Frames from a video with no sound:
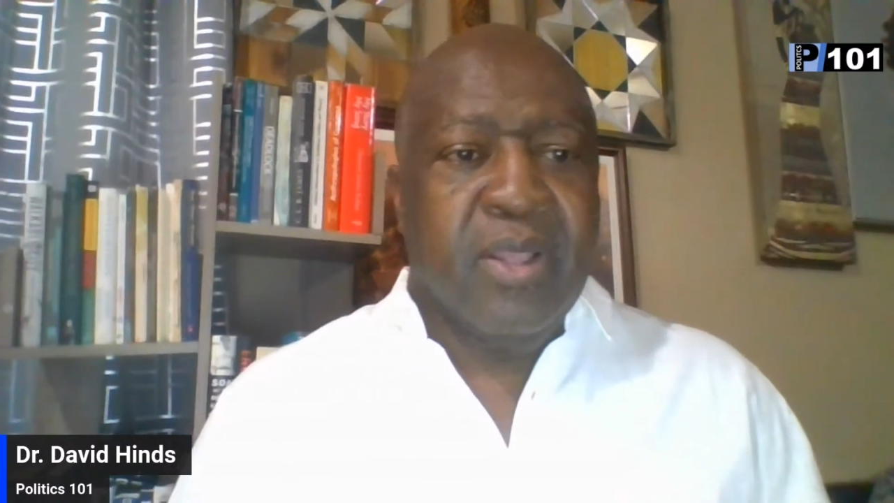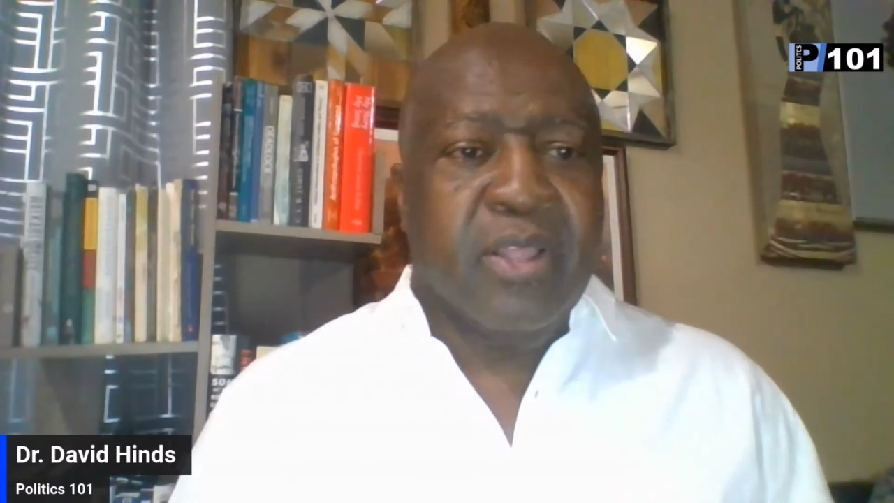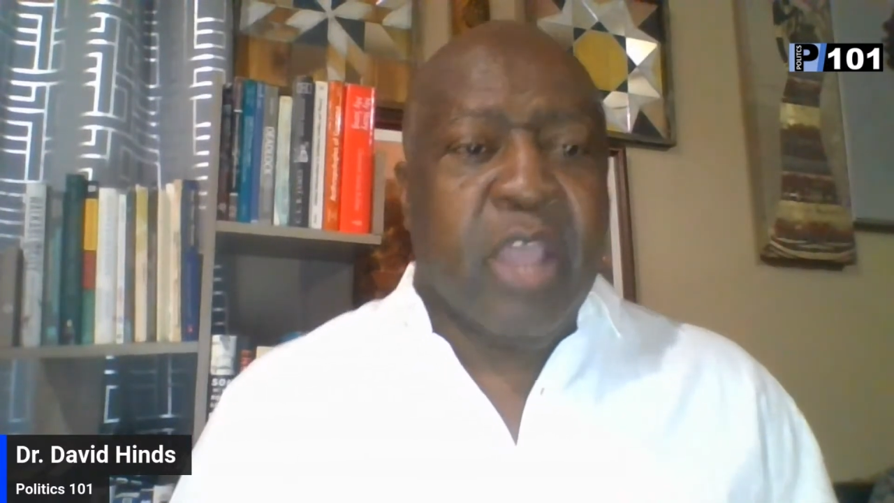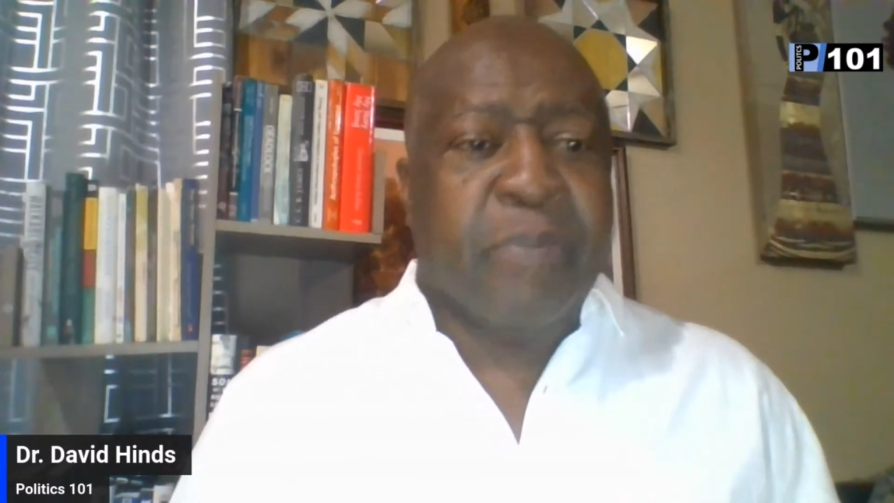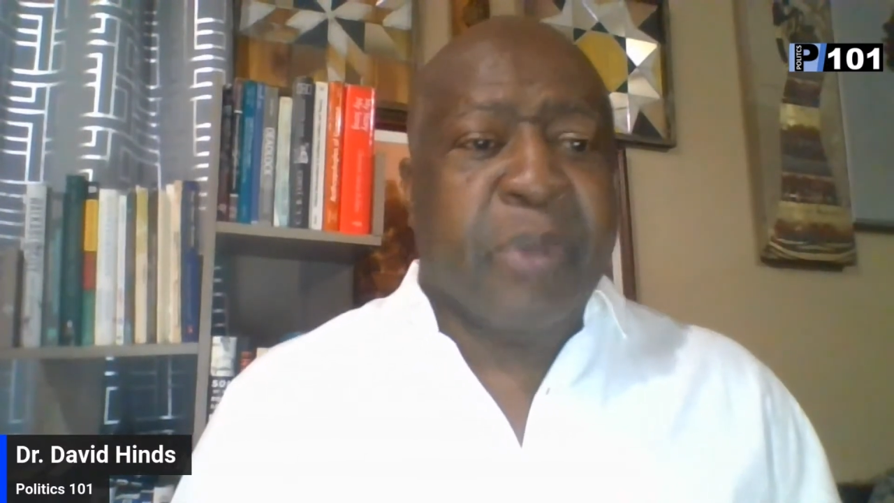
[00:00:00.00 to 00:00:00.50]

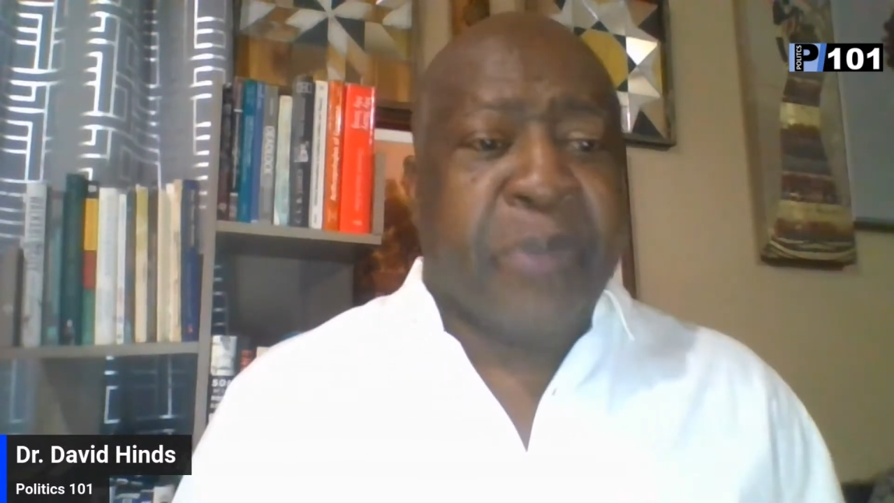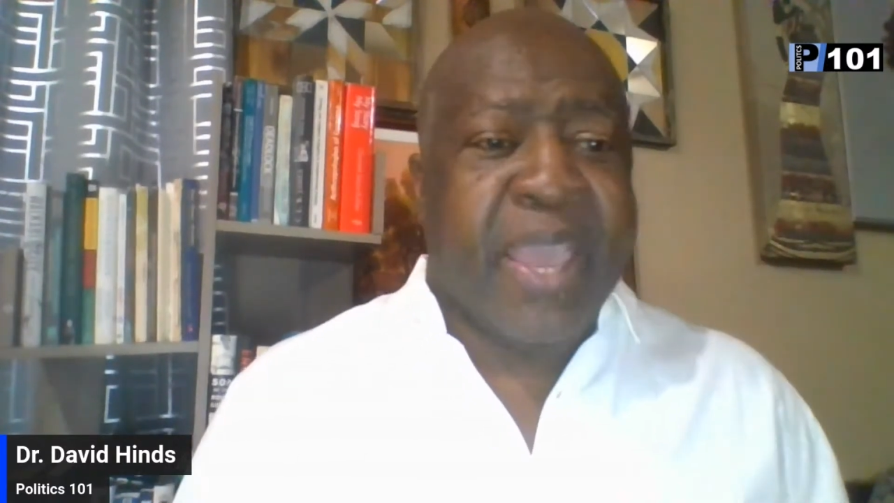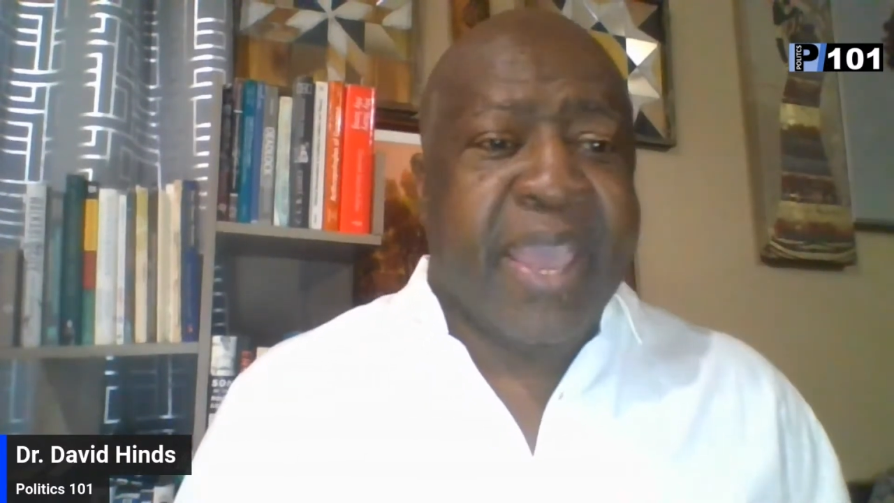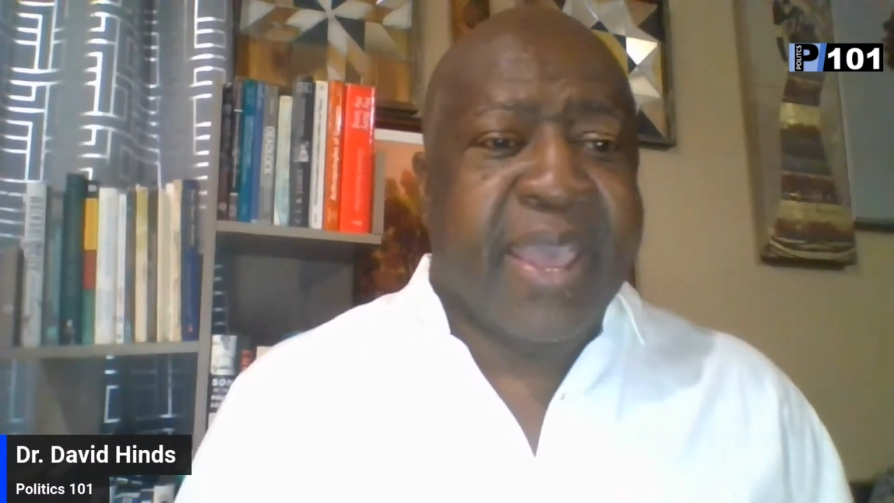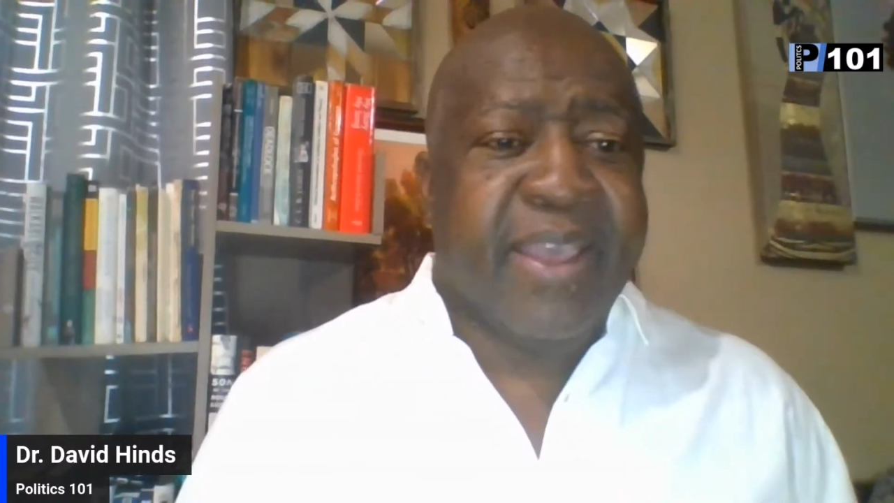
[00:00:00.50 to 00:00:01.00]

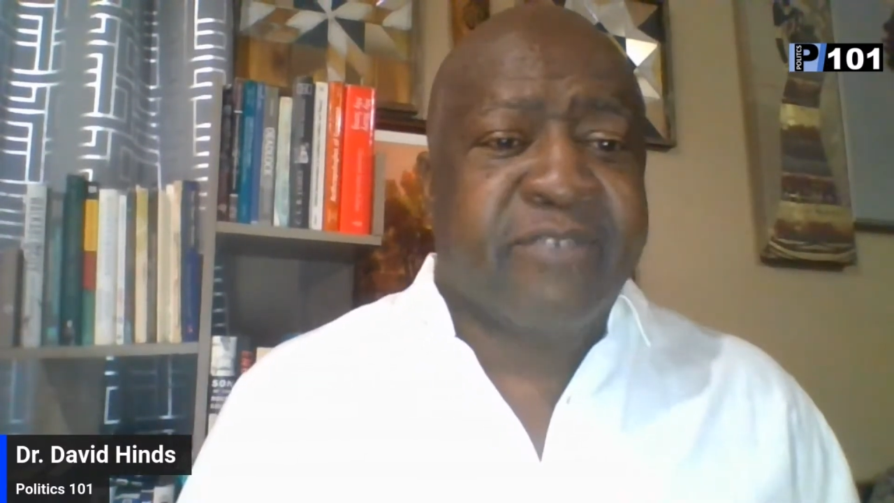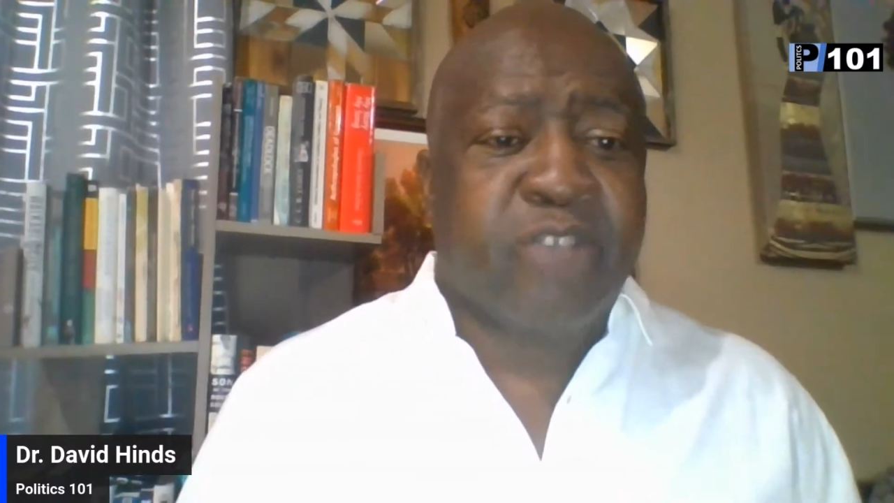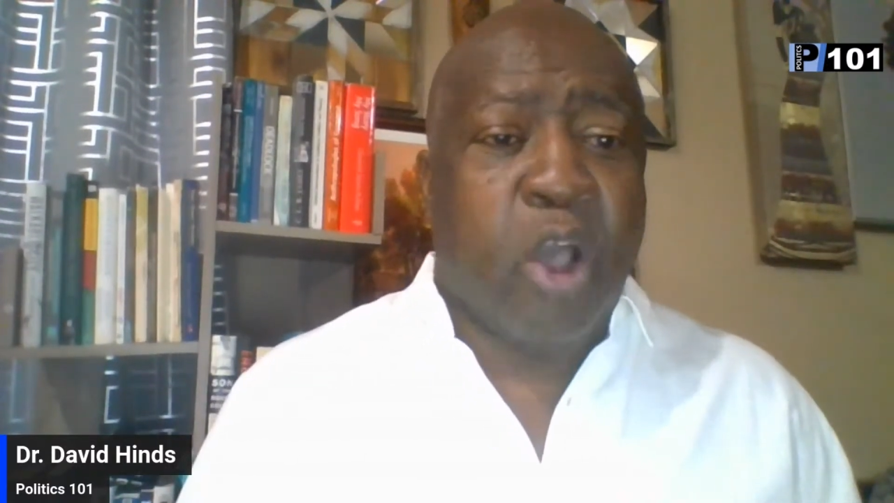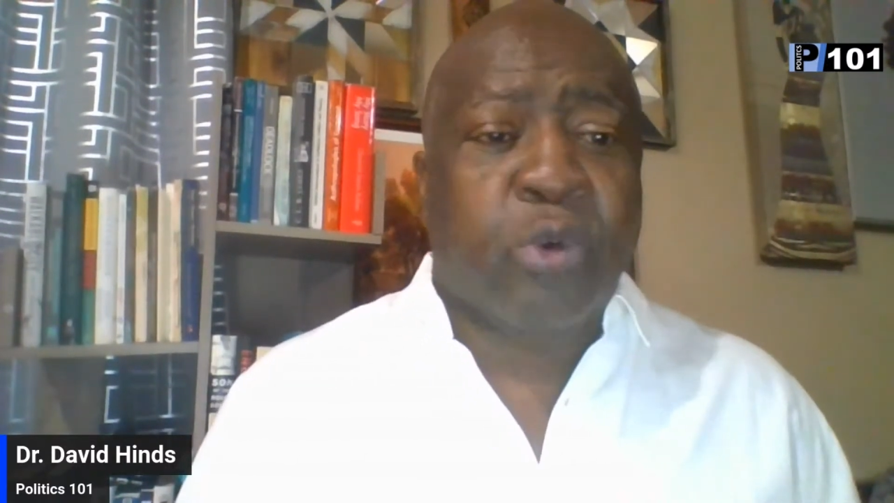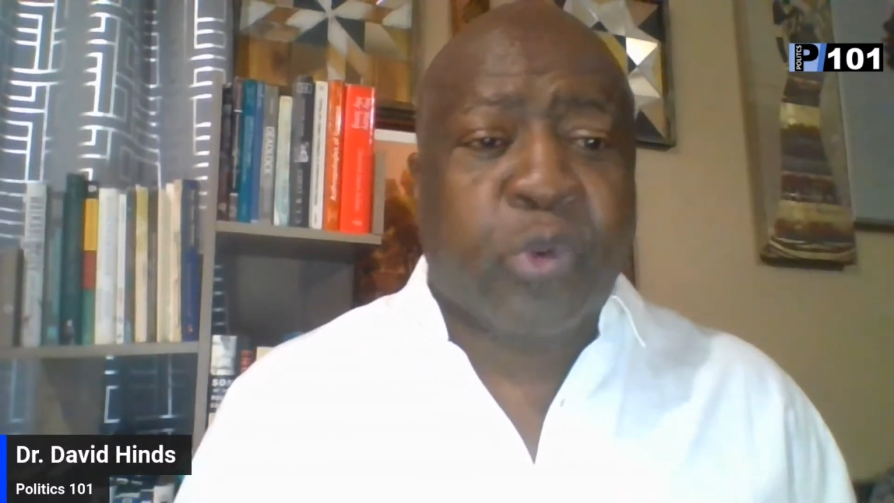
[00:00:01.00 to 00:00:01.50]
WPA is
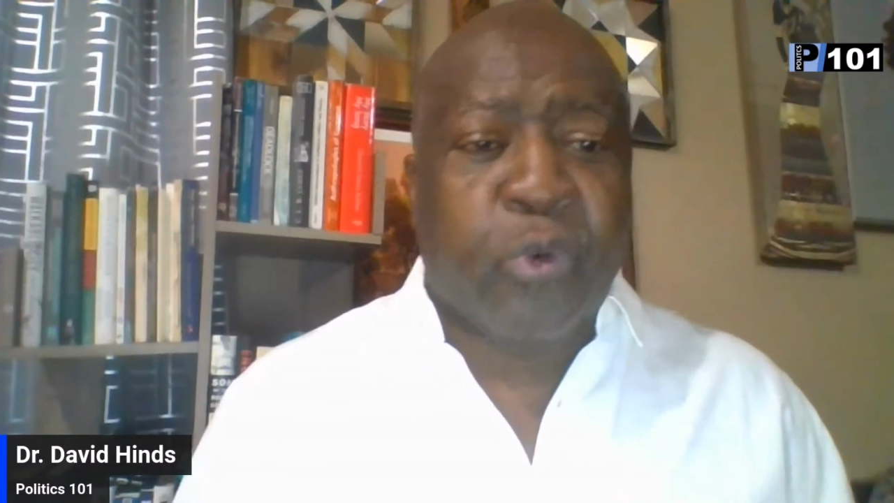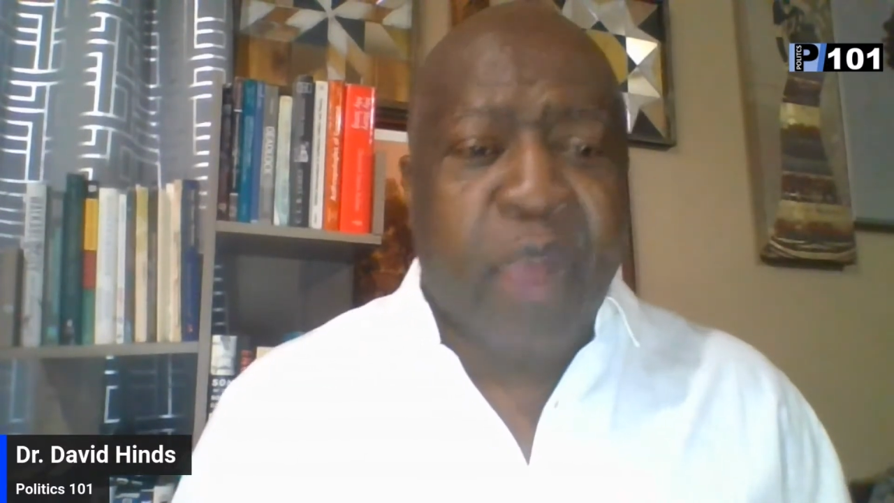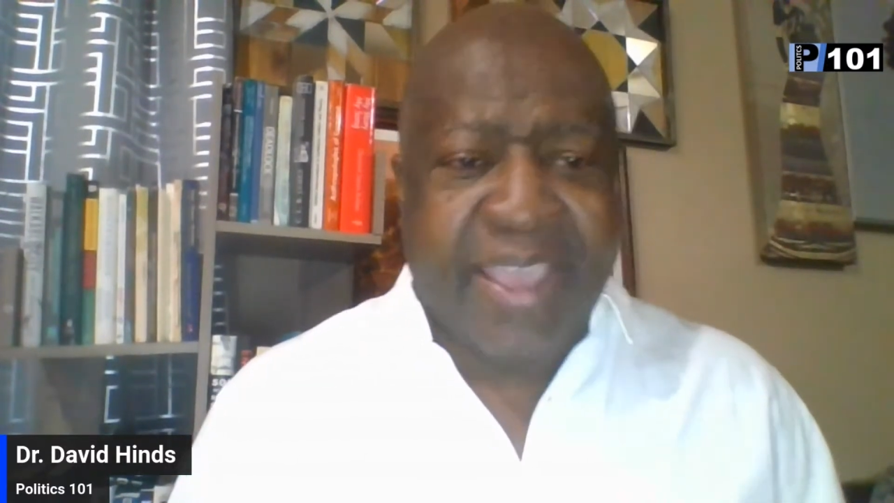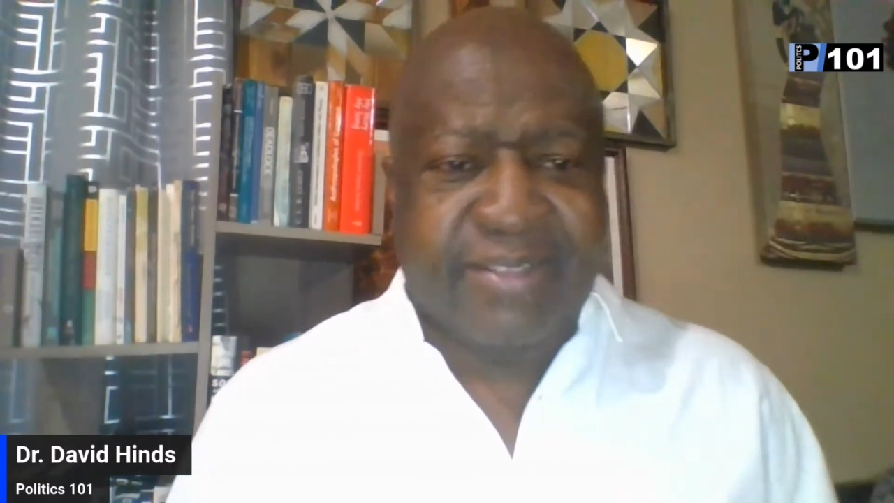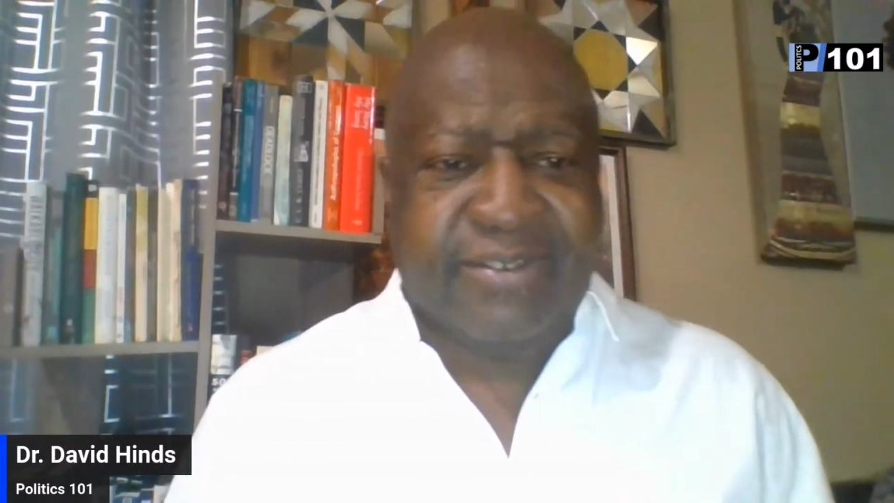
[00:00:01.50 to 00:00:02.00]

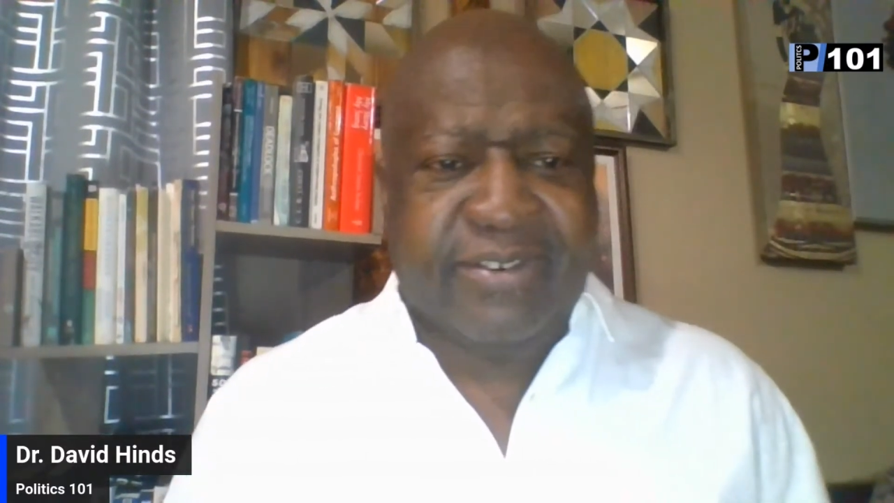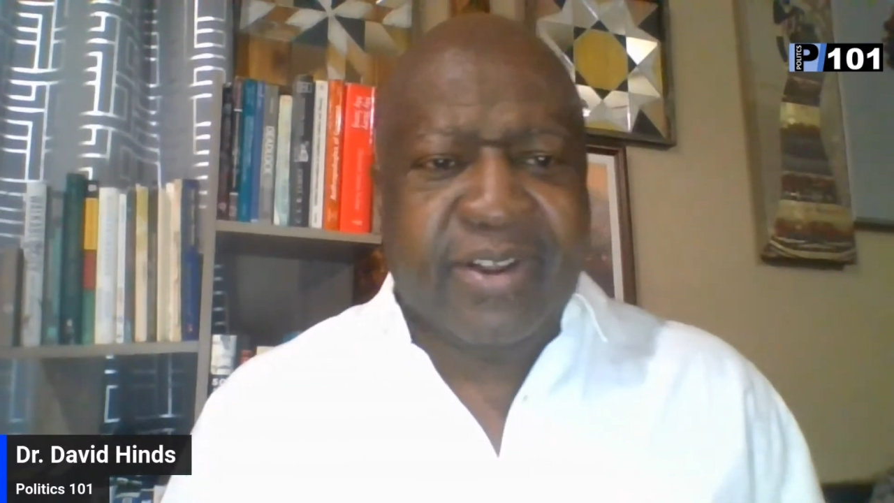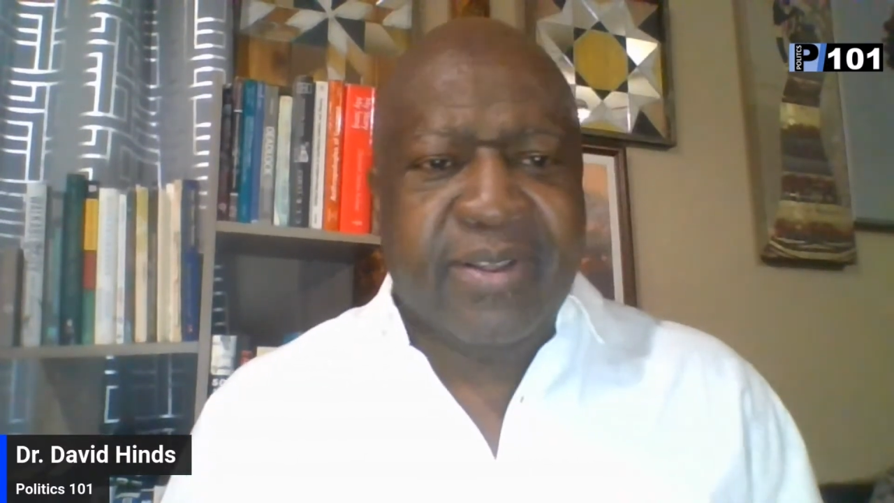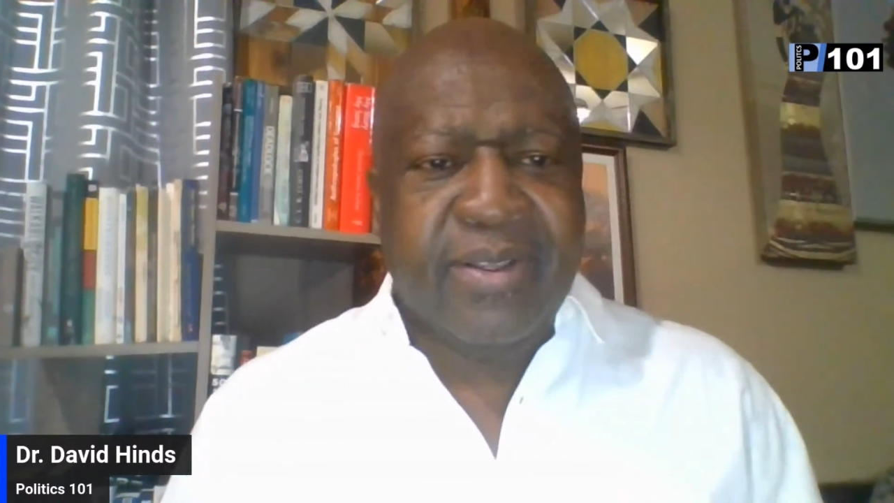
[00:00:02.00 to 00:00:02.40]
outraged